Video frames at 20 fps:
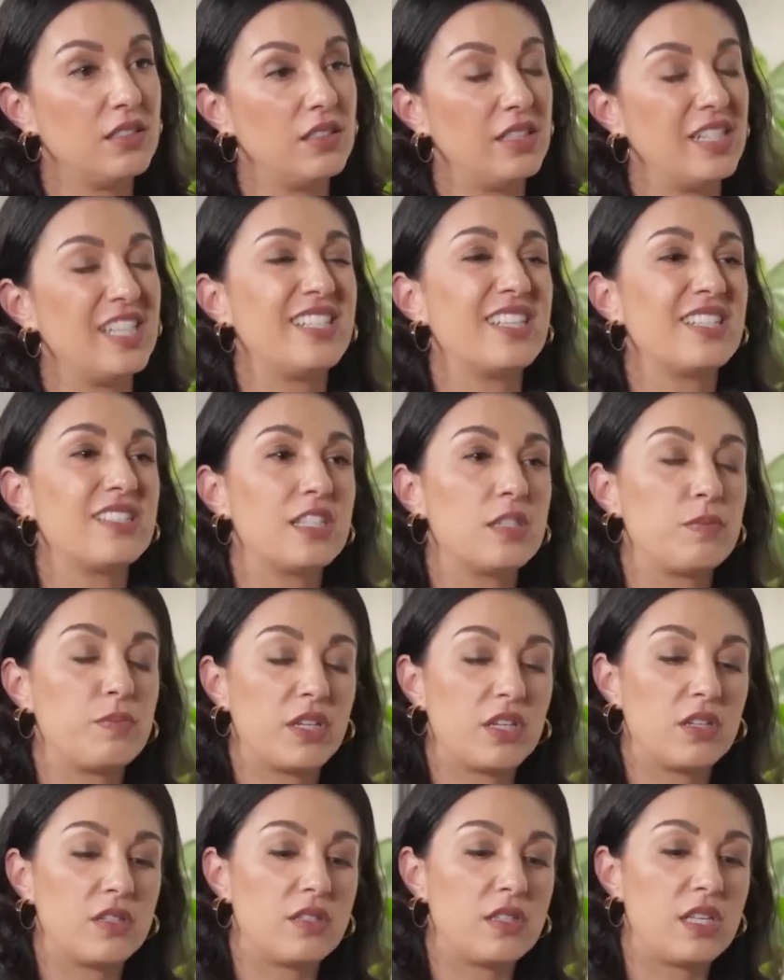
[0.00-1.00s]
And it does this
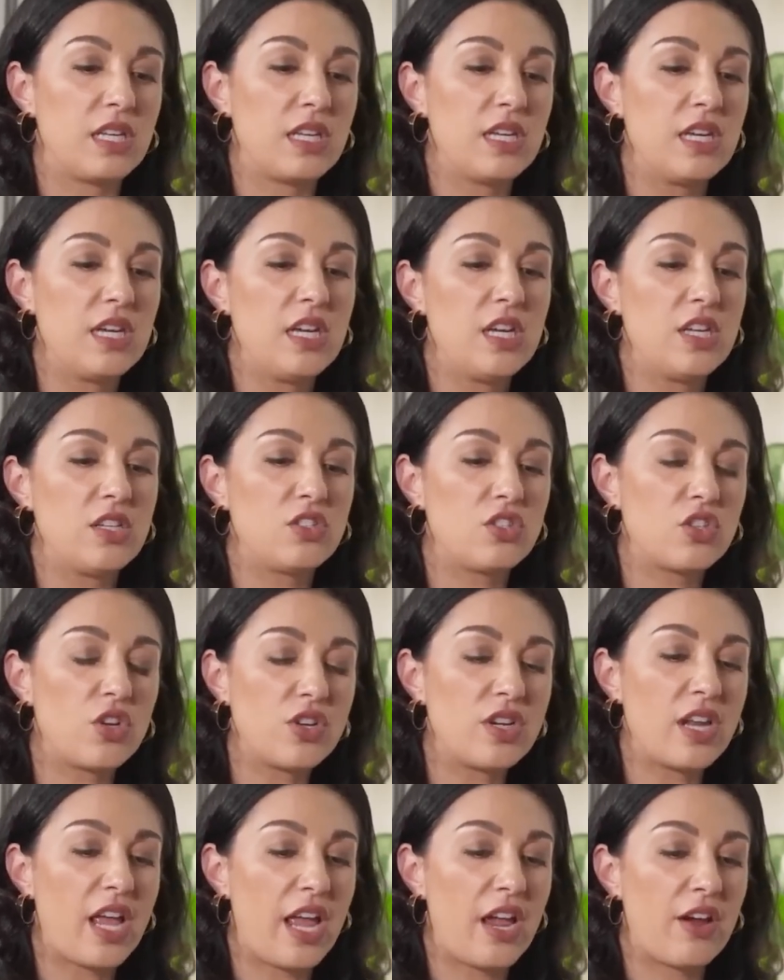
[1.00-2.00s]
because the
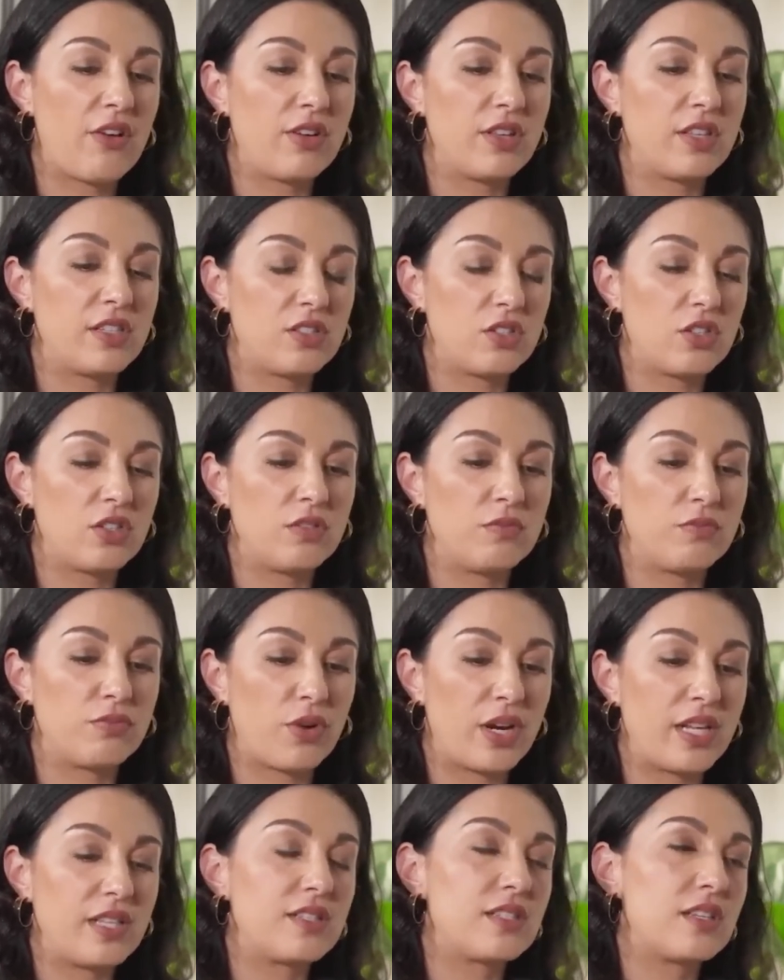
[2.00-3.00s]
certain air there's certain
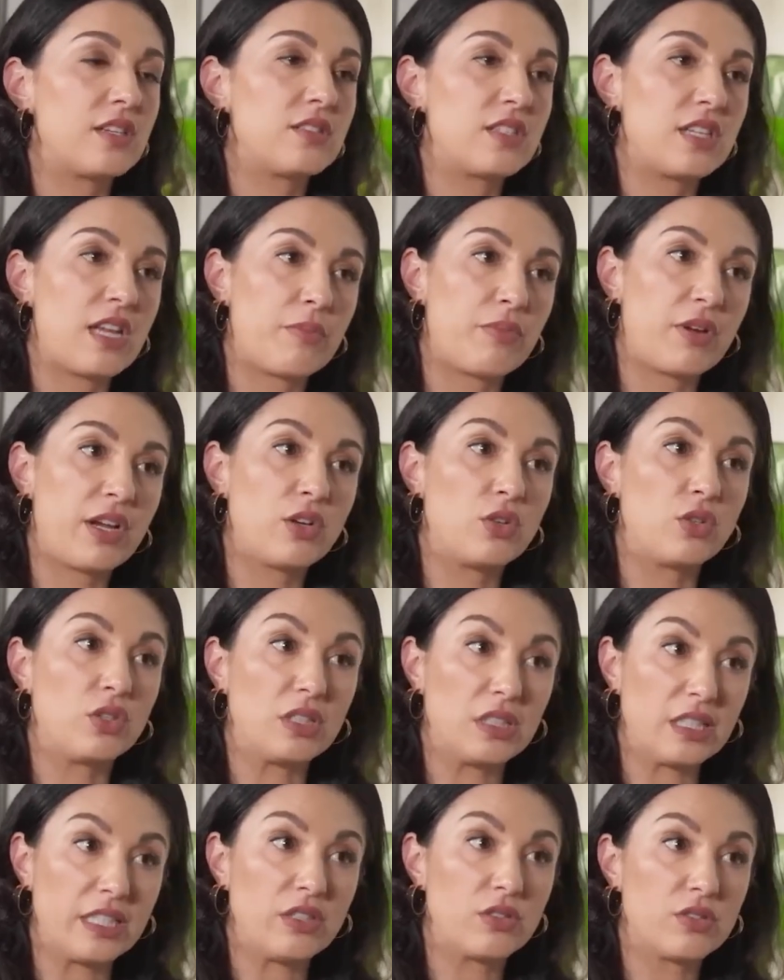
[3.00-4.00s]
brain cells in our brain
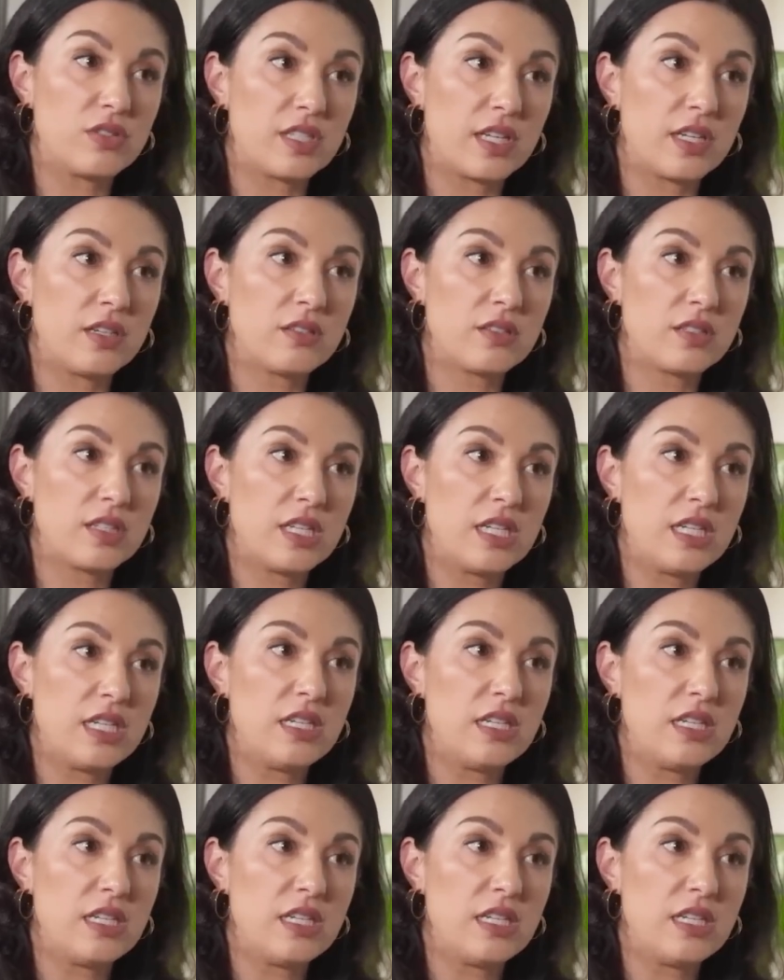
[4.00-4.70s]
called glial cells,